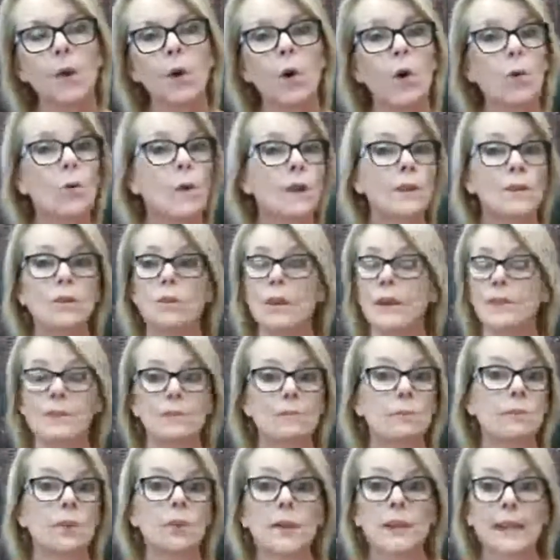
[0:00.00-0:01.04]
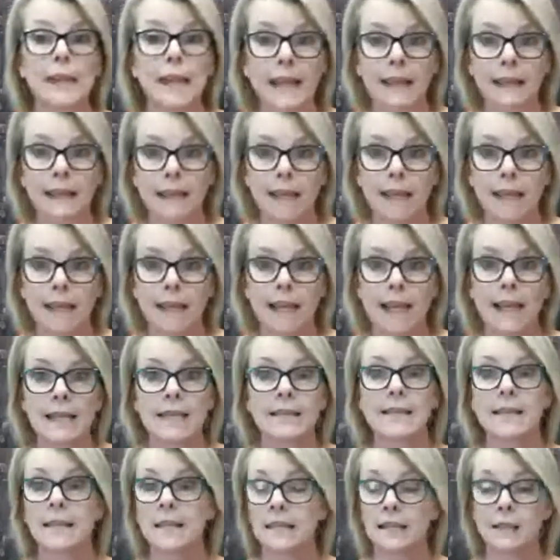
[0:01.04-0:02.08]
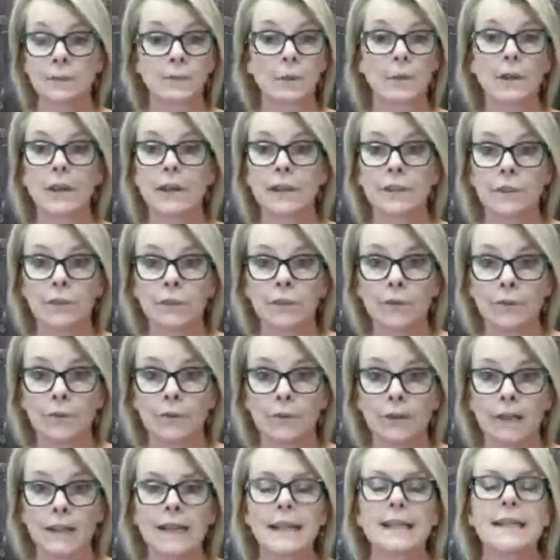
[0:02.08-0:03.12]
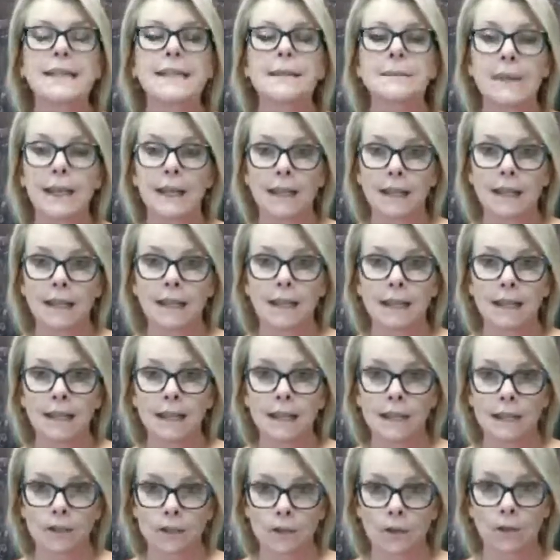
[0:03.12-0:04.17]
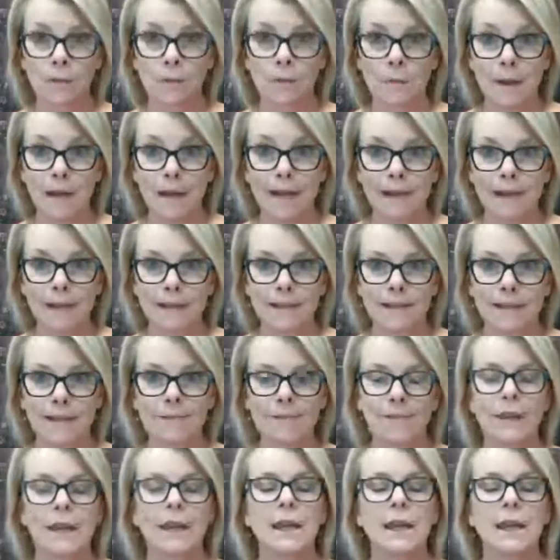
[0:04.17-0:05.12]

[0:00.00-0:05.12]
or whether you even put it out there as this is what I do to make it clear to your market.